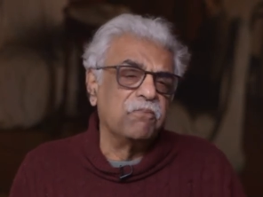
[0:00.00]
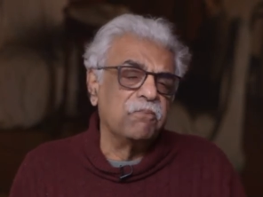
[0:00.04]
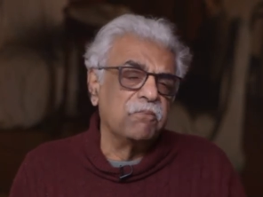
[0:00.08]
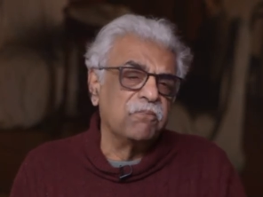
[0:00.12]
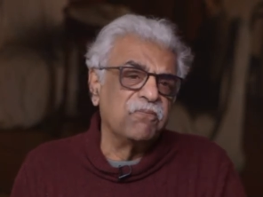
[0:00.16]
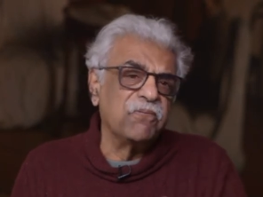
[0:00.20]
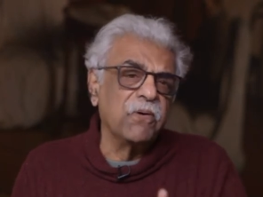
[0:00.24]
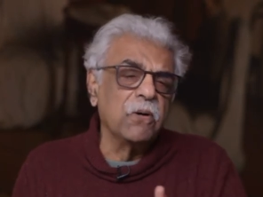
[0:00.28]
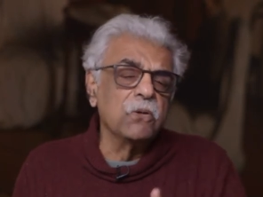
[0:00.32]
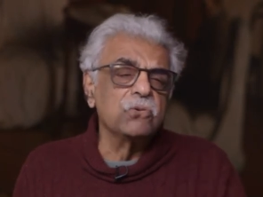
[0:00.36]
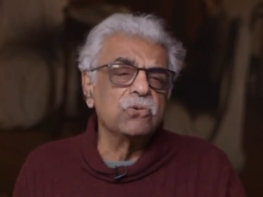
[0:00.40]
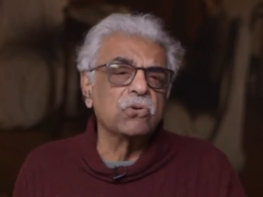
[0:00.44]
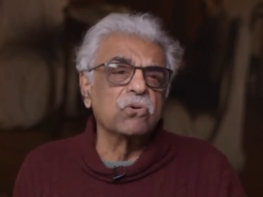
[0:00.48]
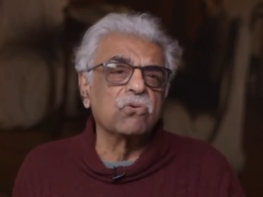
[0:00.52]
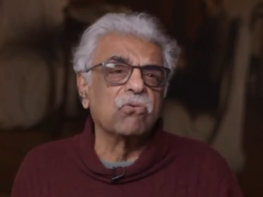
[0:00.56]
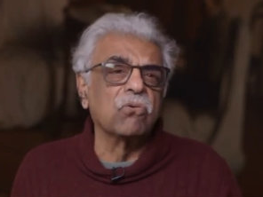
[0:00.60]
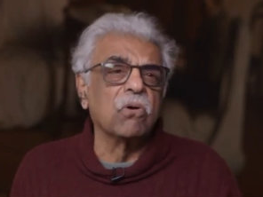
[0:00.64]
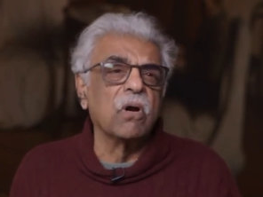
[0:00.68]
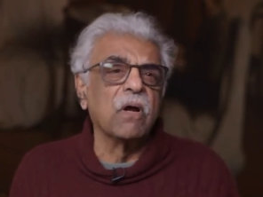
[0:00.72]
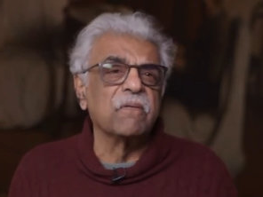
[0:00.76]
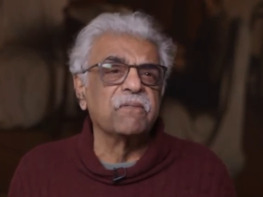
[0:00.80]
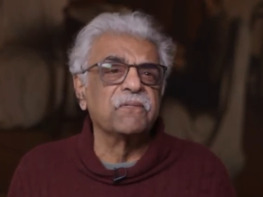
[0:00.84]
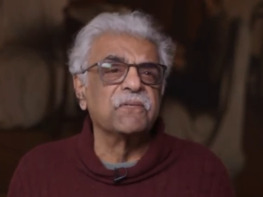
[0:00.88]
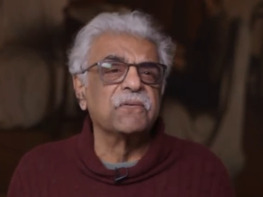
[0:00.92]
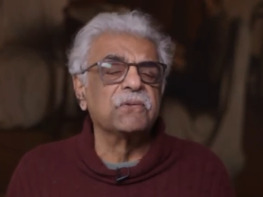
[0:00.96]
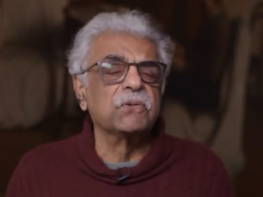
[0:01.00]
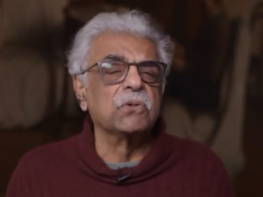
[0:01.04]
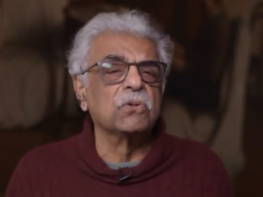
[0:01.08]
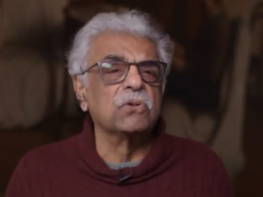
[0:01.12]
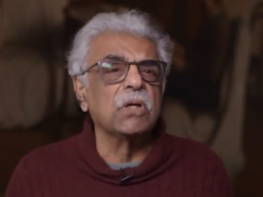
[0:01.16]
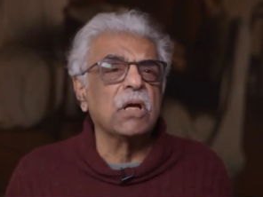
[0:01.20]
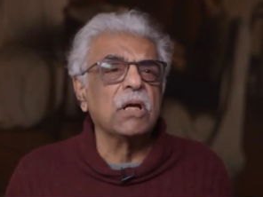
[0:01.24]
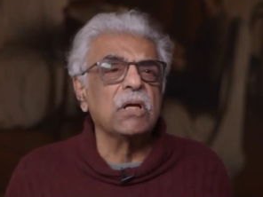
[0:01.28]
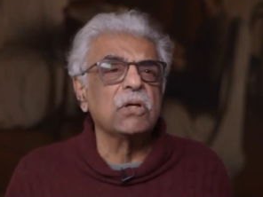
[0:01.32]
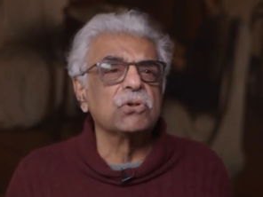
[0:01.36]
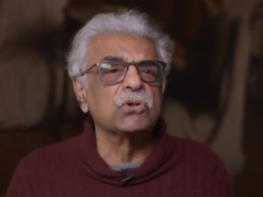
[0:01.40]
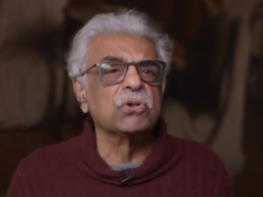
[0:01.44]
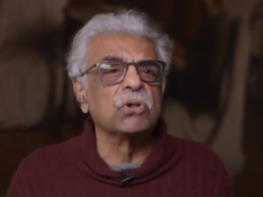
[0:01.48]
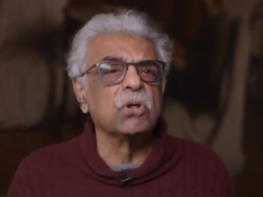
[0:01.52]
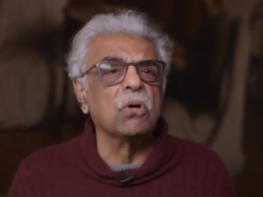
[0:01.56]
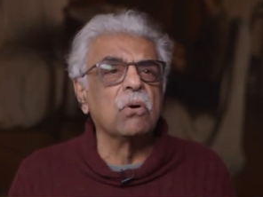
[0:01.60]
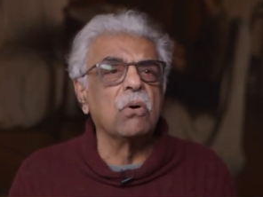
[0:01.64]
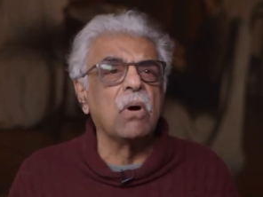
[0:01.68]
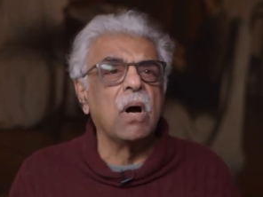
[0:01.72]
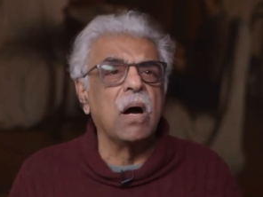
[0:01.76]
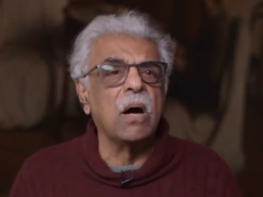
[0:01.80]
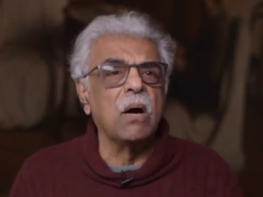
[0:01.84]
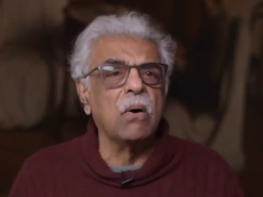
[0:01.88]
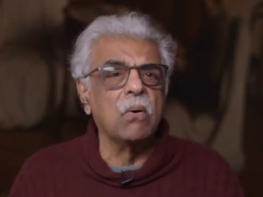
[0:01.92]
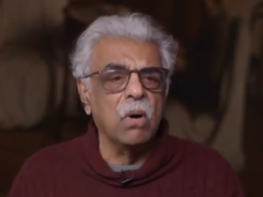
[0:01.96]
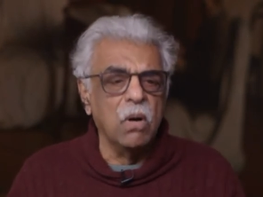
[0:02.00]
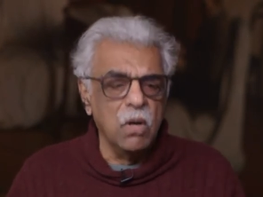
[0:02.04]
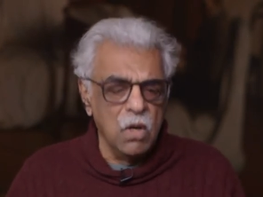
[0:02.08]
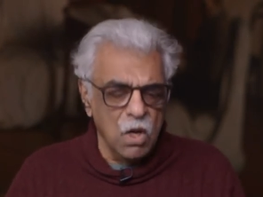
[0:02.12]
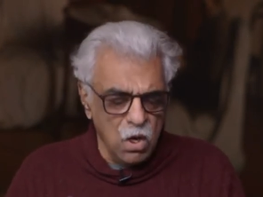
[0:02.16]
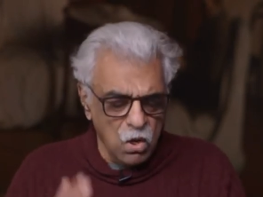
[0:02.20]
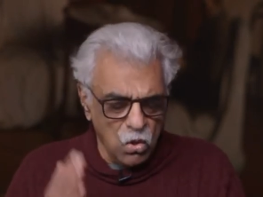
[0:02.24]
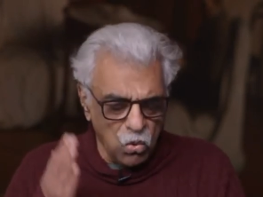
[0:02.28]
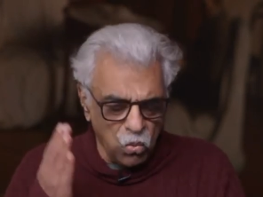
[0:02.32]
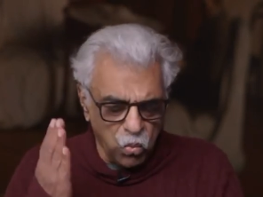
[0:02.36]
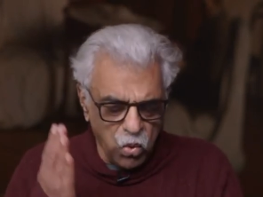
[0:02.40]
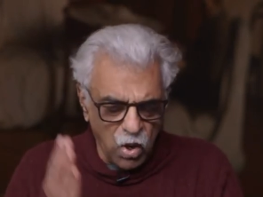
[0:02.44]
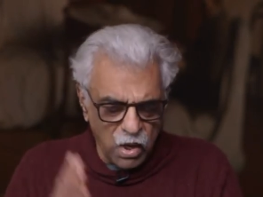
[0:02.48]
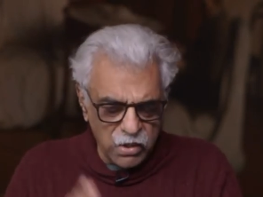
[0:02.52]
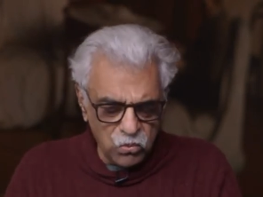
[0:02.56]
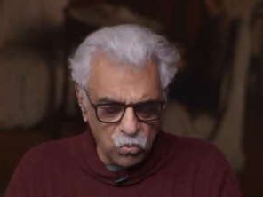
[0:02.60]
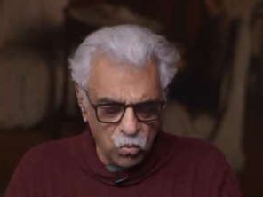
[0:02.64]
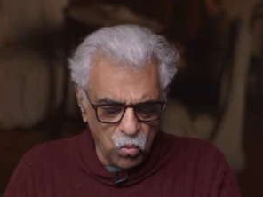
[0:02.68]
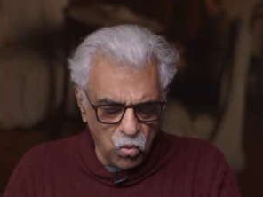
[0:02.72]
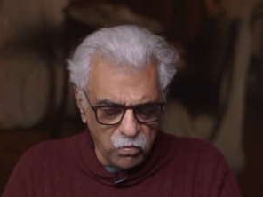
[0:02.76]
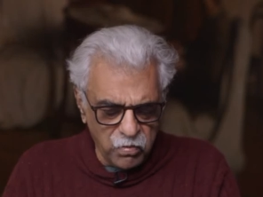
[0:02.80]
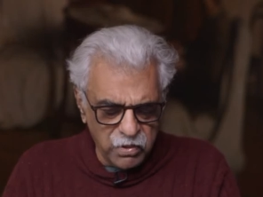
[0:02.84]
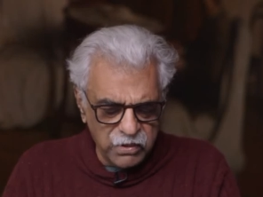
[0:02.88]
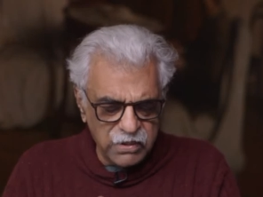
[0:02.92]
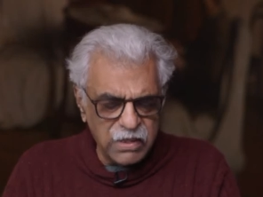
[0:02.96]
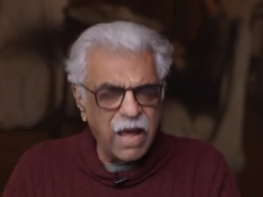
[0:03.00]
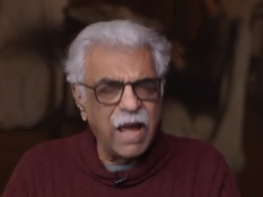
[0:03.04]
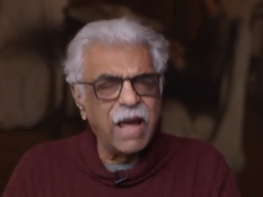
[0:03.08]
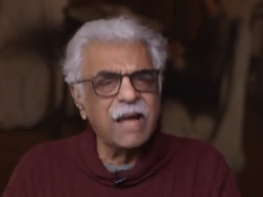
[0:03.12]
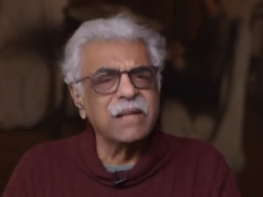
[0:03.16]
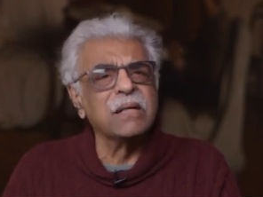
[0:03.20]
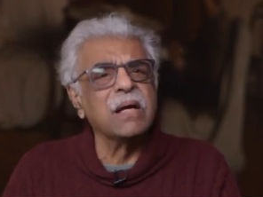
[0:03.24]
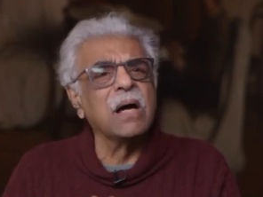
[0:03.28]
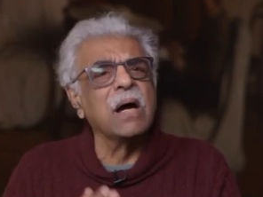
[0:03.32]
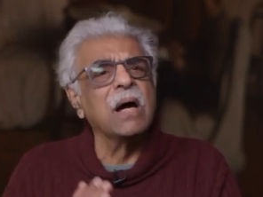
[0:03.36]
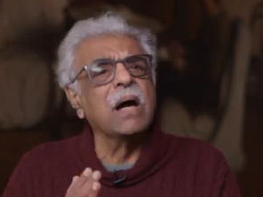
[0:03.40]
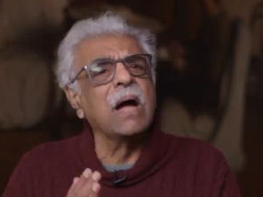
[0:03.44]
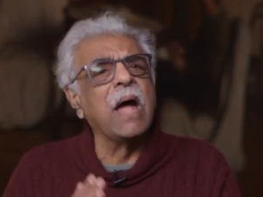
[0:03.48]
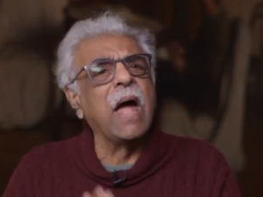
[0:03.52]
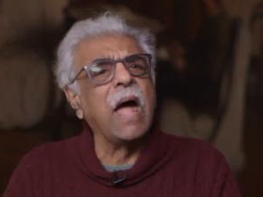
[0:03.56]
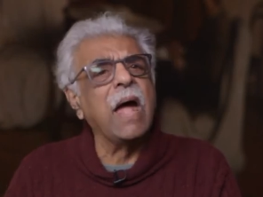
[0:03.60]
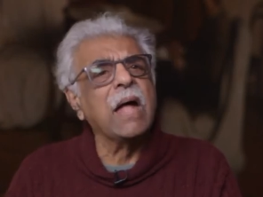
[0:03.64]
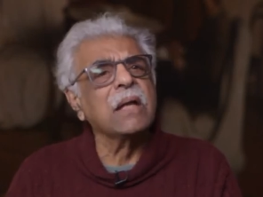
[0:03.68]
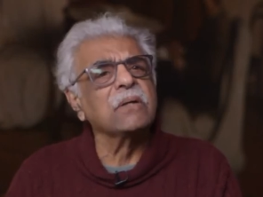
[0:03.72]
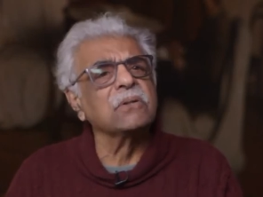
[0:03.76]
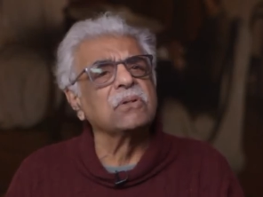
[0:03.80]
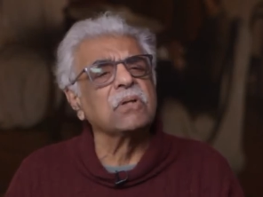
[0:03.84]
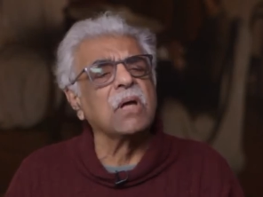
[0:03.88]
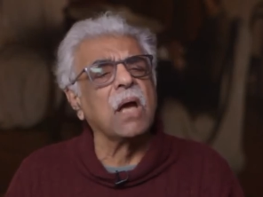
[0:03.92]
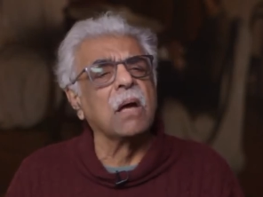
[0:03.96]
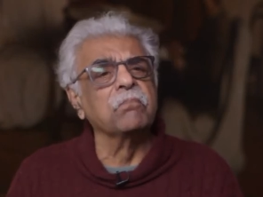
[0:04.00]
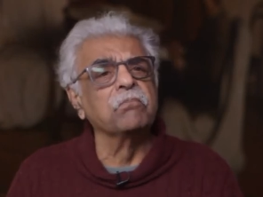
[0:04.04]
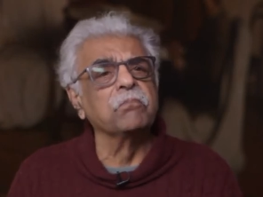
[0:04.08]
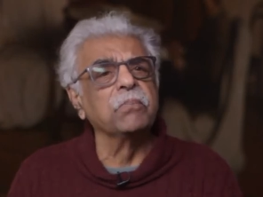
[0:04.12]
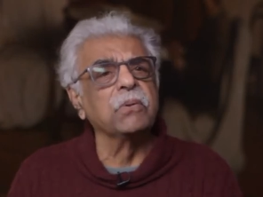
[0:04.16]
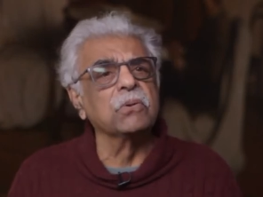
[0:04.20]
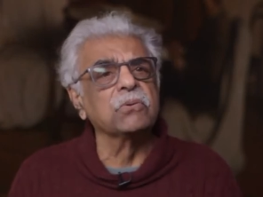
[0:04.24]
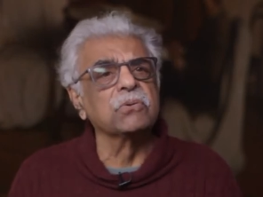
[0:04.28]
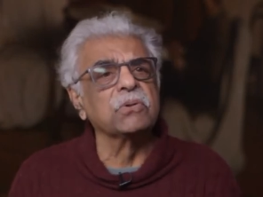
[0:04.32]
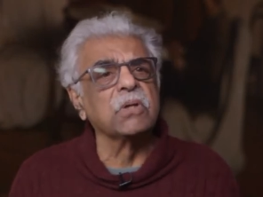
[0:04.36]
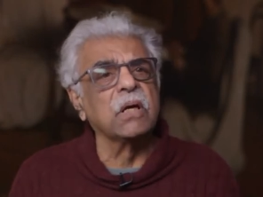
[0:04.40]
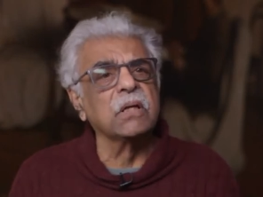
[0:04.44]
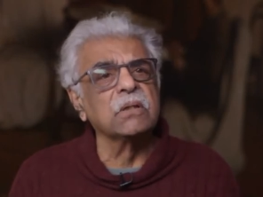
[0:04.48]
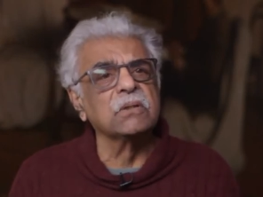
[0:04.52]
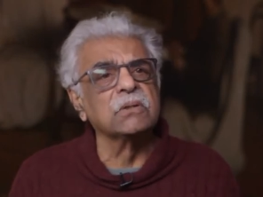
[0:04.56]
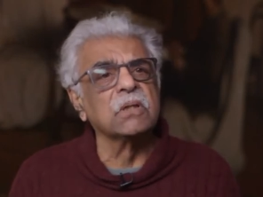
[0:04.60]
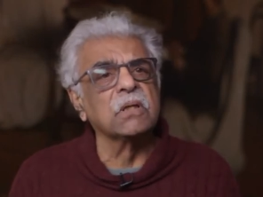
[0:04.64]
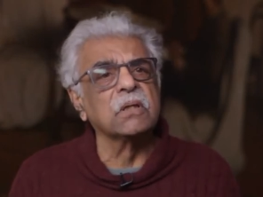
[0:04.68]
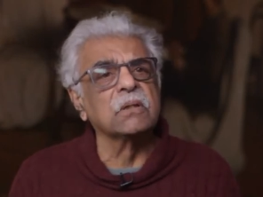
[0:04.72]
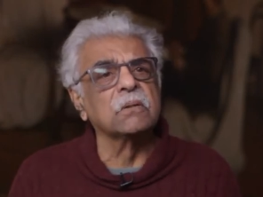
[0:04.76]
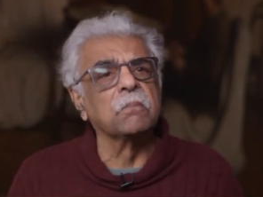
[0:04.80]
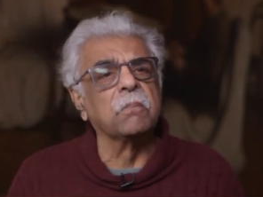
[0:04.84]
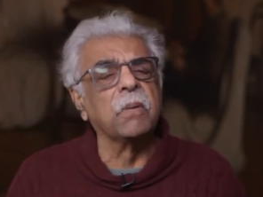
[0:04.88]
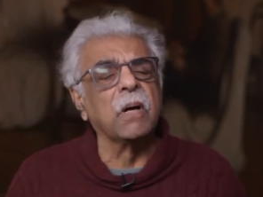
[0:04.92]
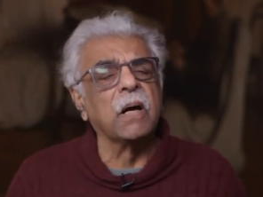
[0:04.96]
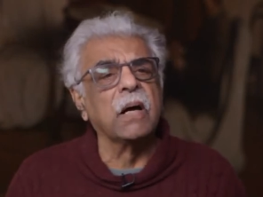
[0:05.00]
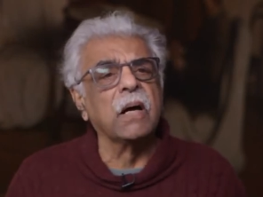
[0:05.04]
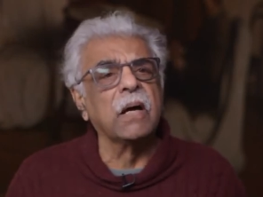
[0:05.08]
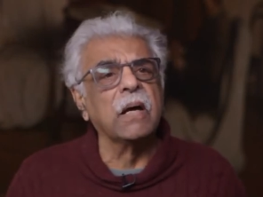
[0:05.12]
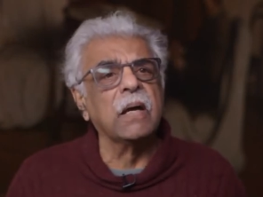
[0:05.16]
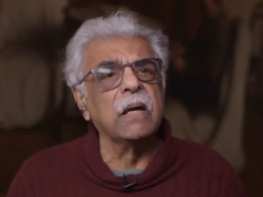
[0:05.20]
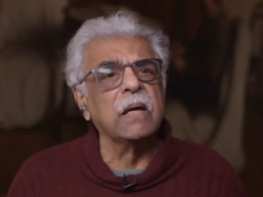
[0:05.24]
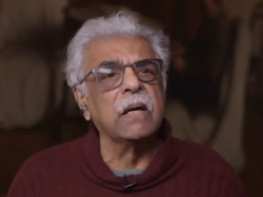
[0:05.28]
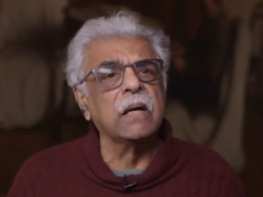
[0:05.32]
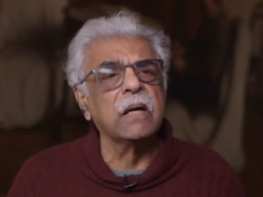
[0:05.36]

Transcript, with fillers: Photographs today show how one woman had her hand amputated by